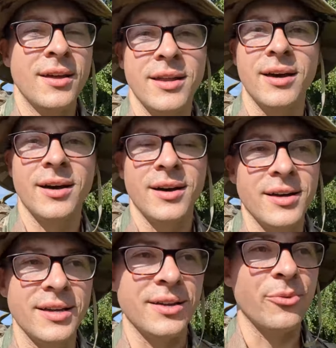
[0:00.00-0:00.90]

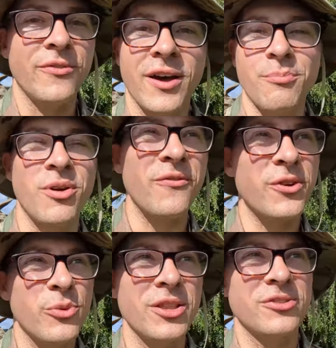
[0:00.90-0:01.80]
Uh, we've had
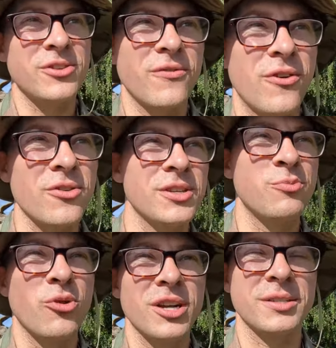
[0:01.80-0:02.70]
perfect weather so far this
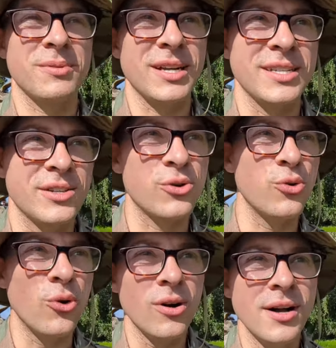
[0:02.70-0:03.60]
morning. It's been nice and cool.